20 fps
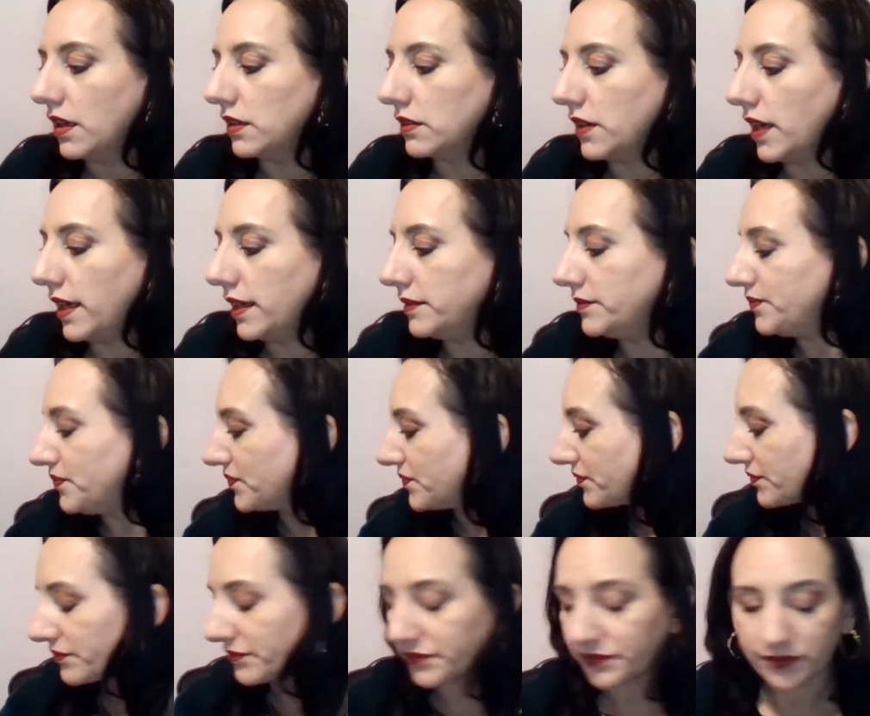Okay.
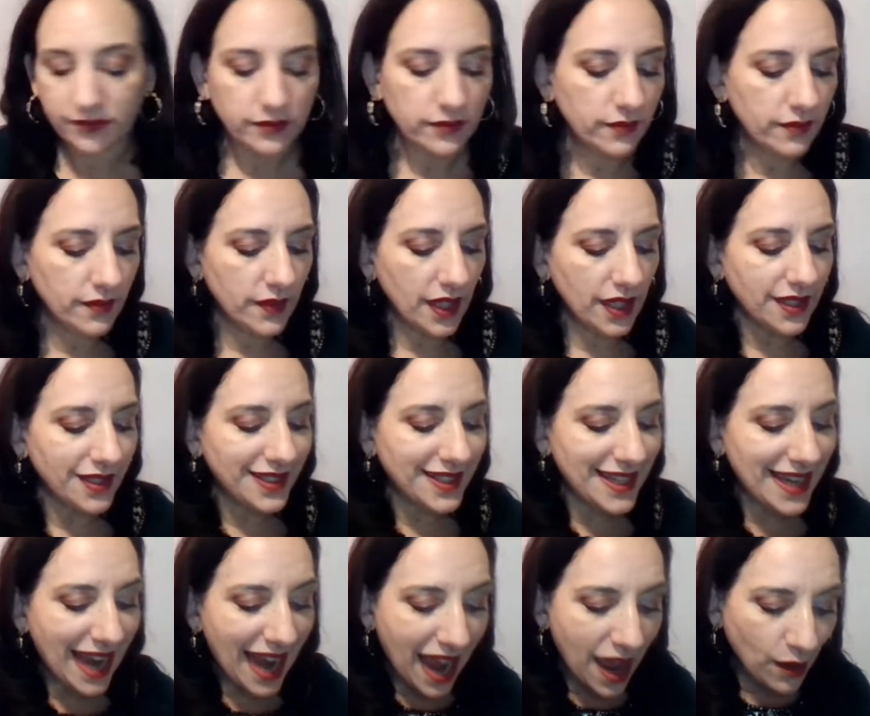
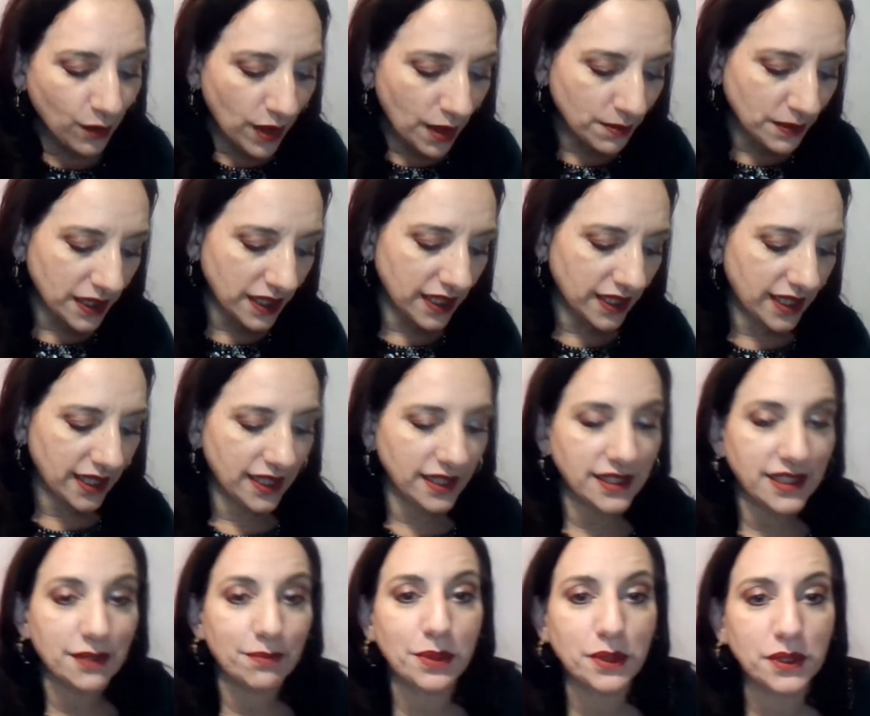Now I'm going to get
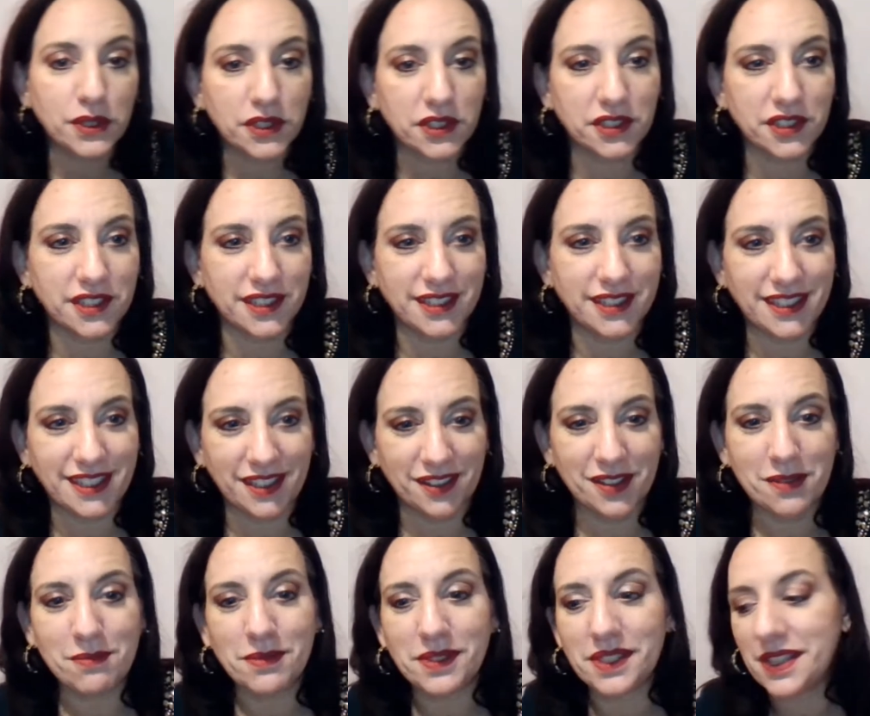into boosters and
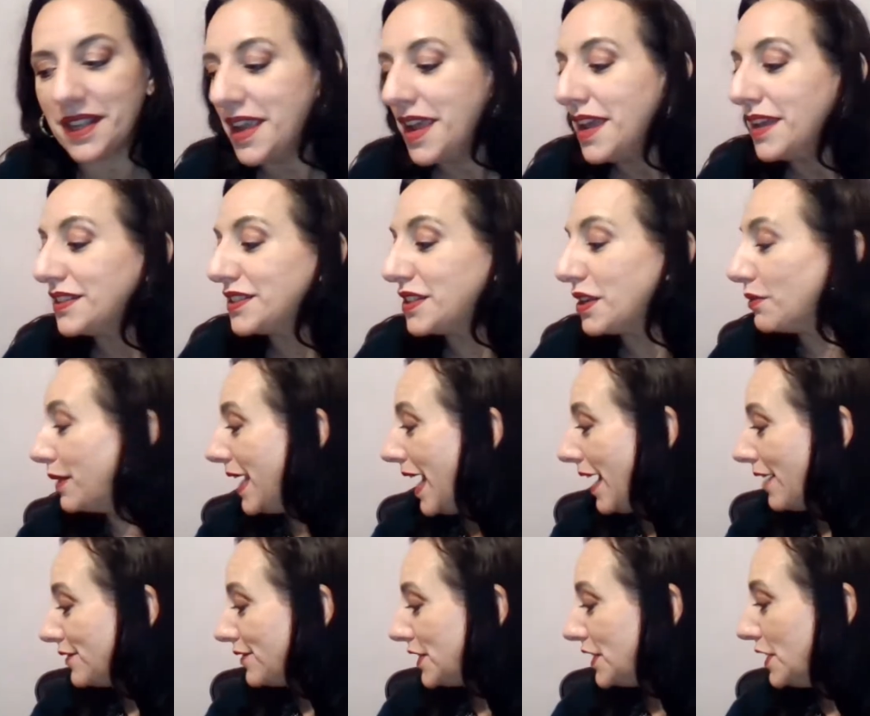serums. So we
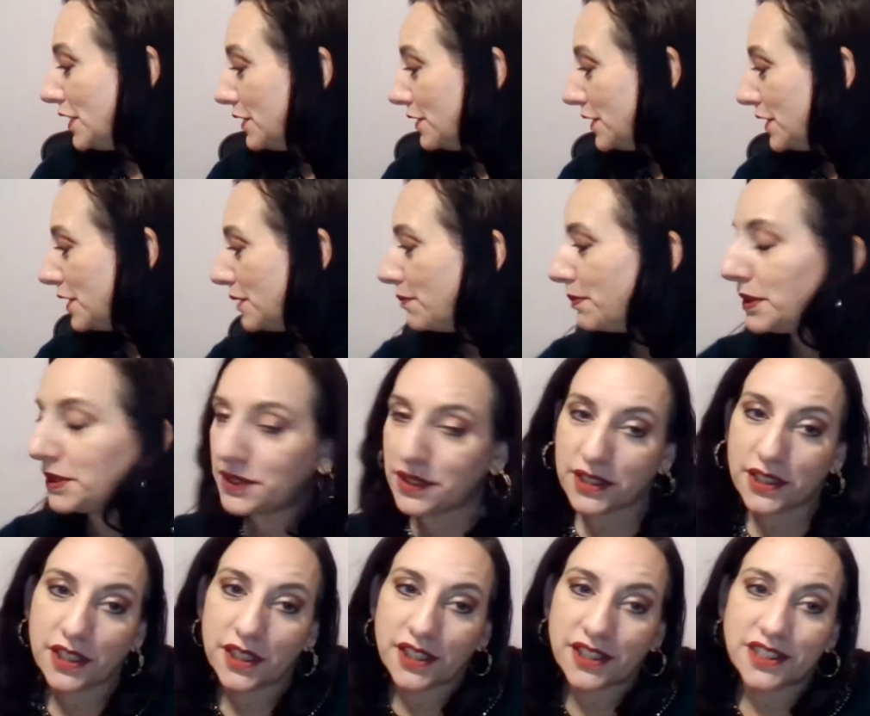have two new
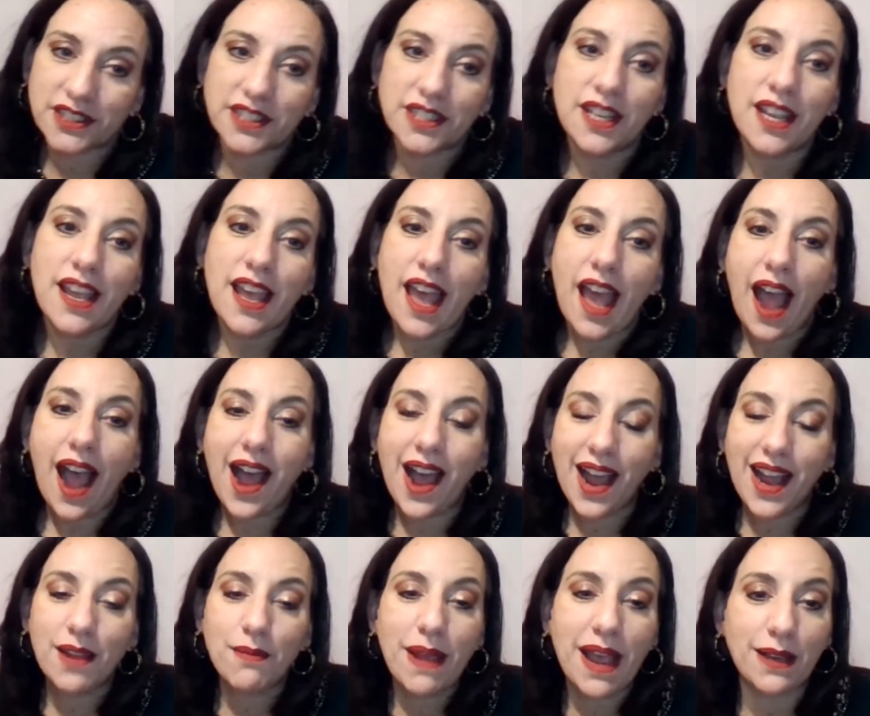boosters.
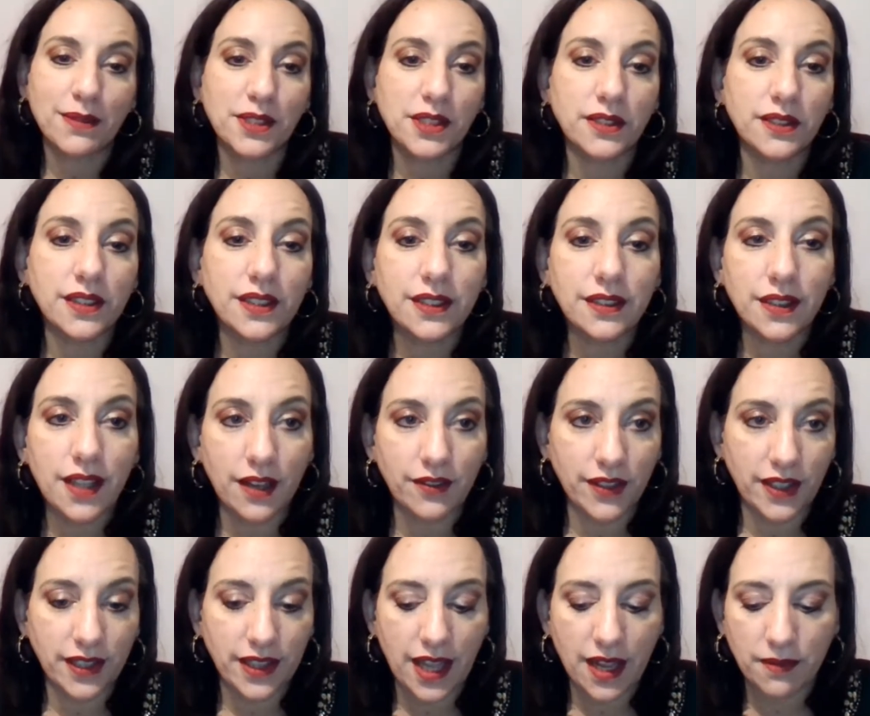I'm absolutely
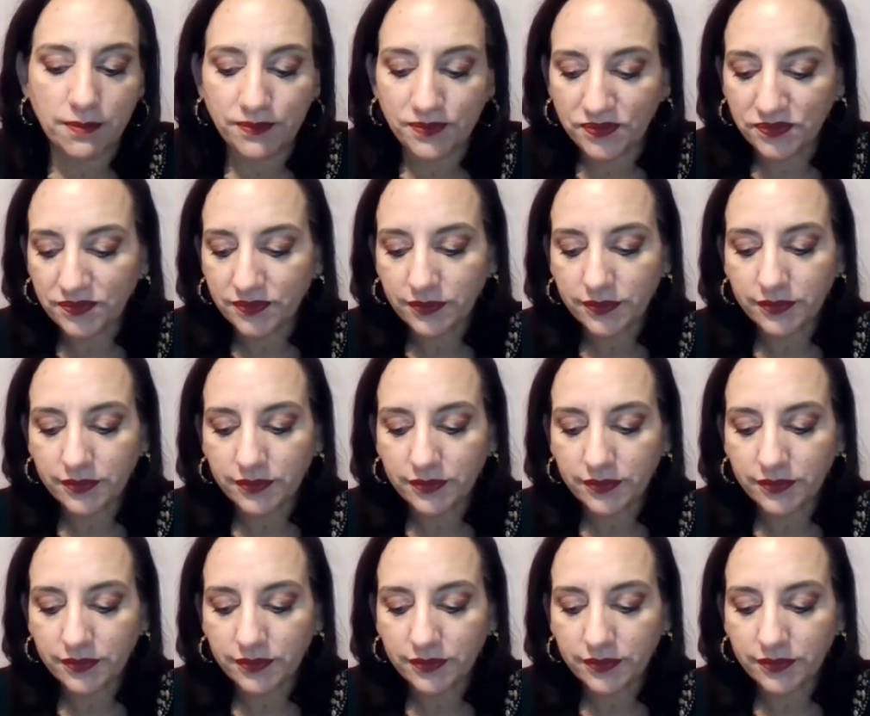loving them.